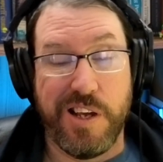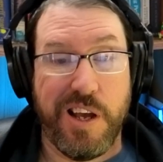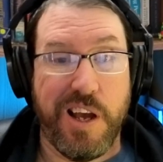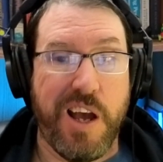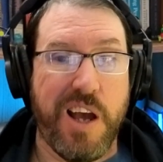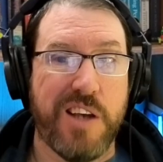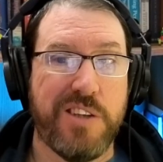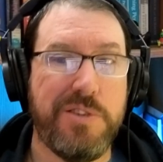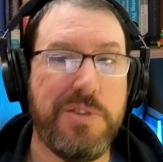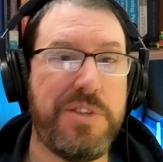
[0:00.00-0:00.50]

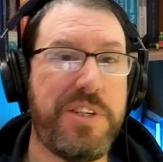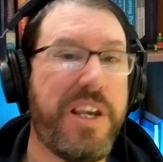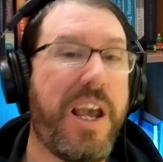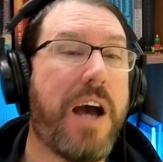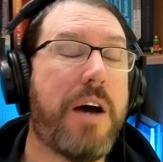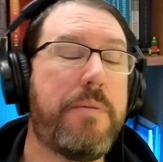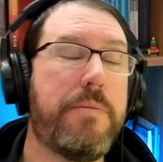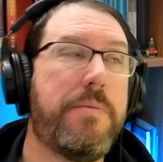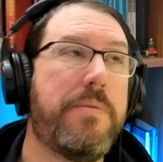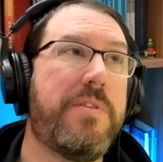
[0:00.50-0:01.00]
losing
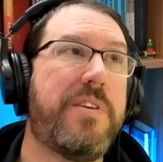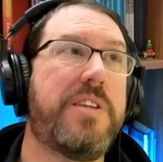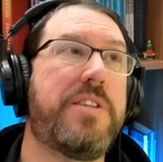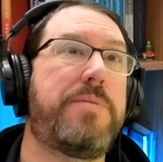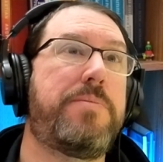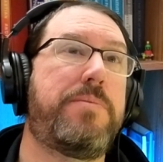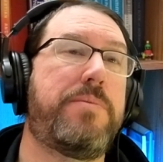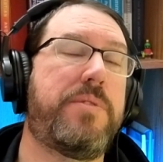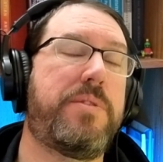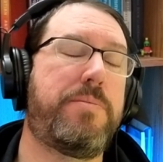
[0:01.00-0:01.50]
out
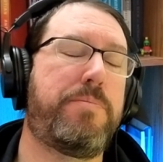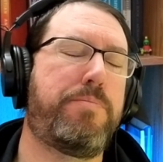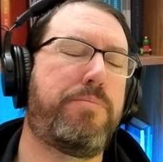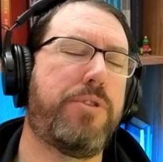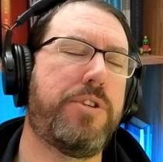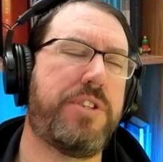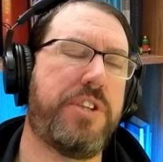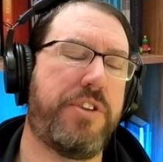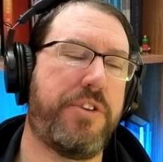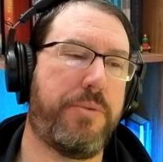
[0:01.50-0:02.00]

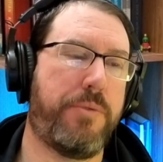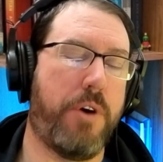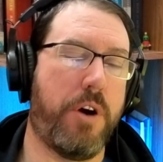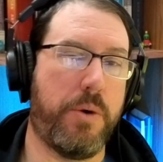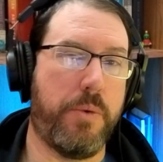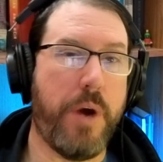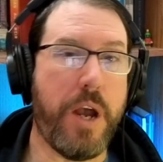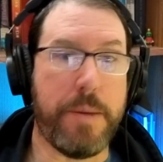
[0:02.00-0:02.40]
puts it the wrong way,